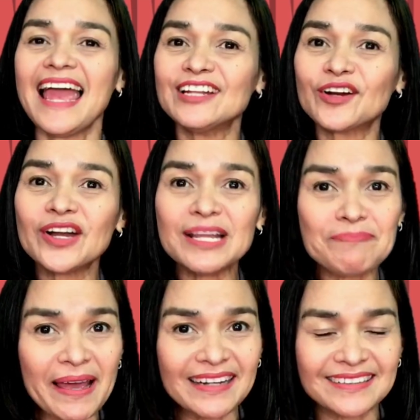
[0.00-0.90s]
And
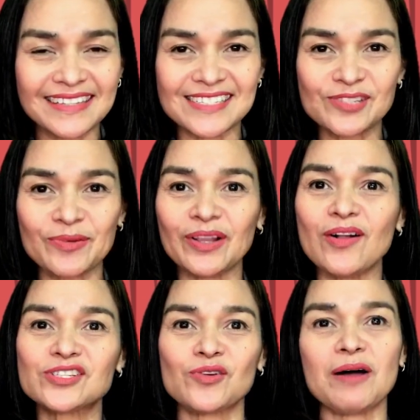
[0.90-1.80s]
early penalties will
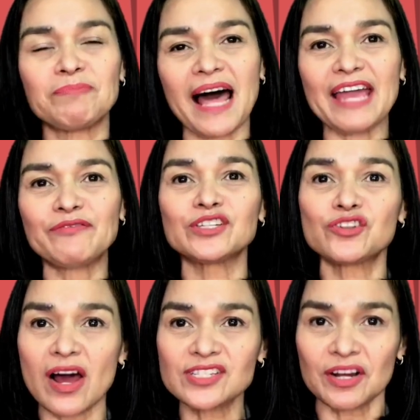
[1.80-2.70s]
also apply for
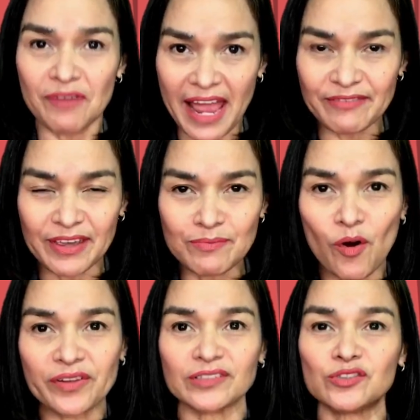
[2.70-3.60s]
trucks arriving
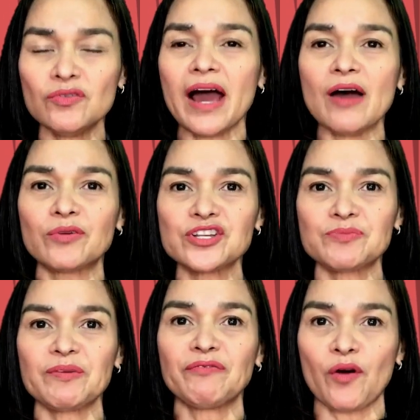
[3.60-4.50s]
more than two
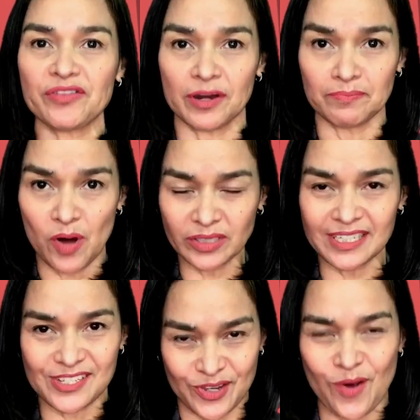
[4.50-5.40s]
hours before their
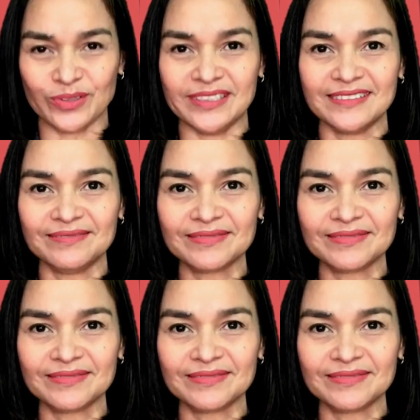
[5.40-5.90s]
booked zone.